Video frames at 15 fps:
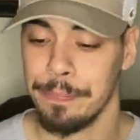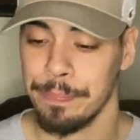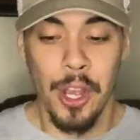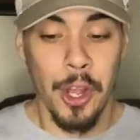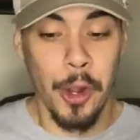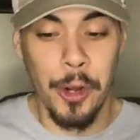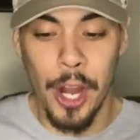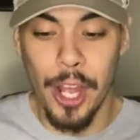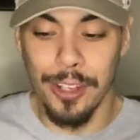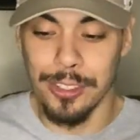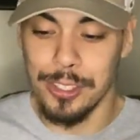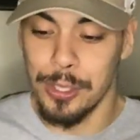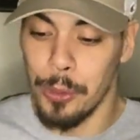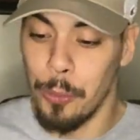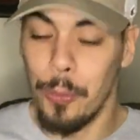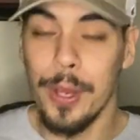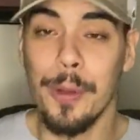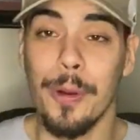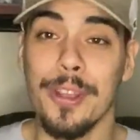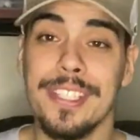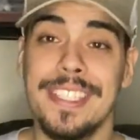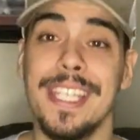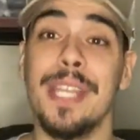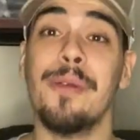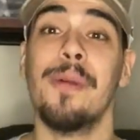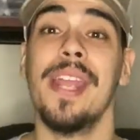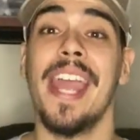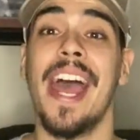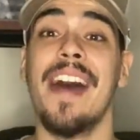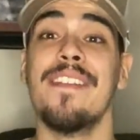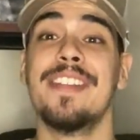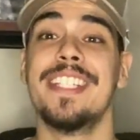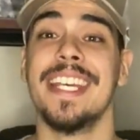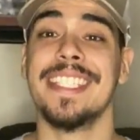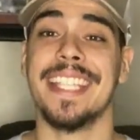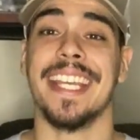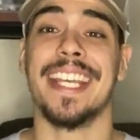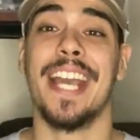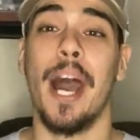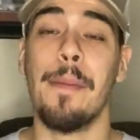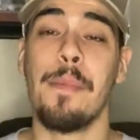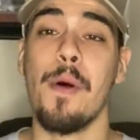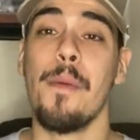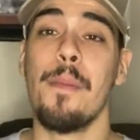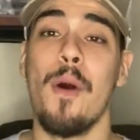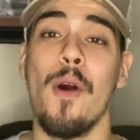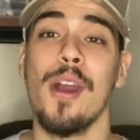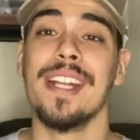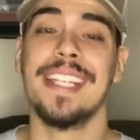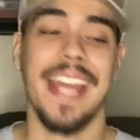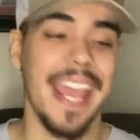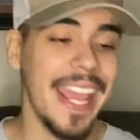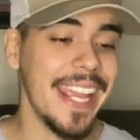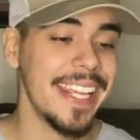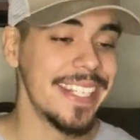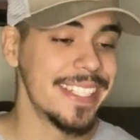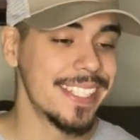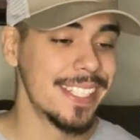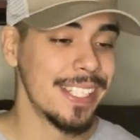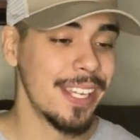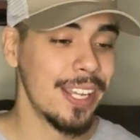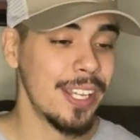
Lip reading: Who knows? We will see. We have just a couple more days.